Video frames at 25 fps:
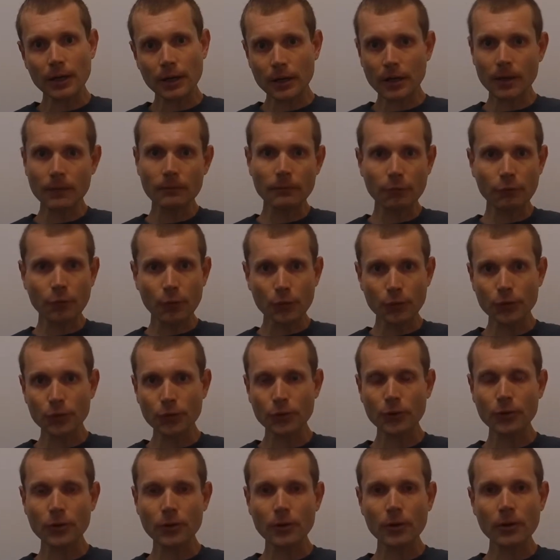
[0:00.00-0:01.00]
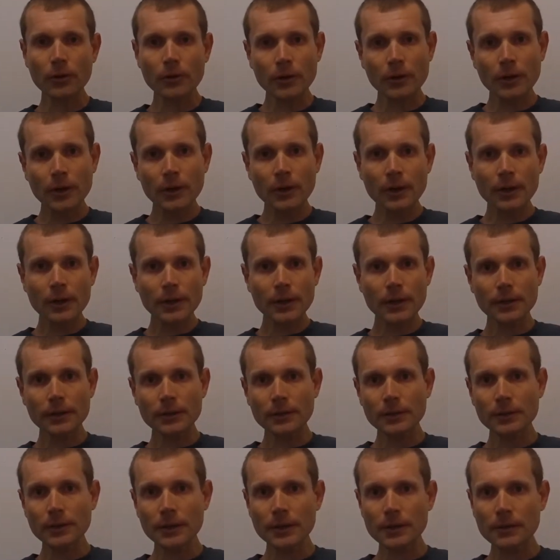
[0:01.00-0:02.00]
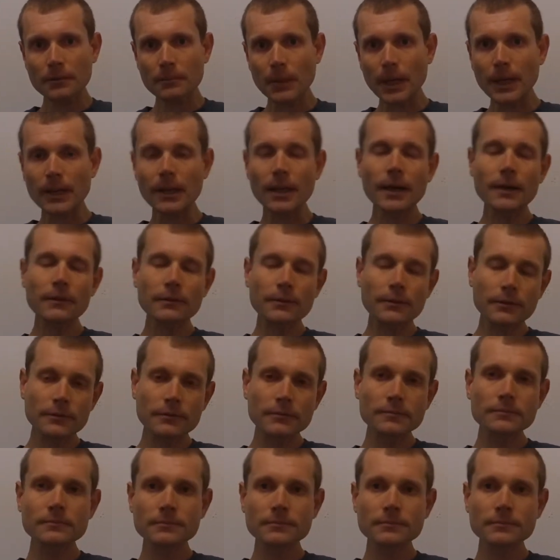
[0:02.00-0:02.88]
of come full circle in my life.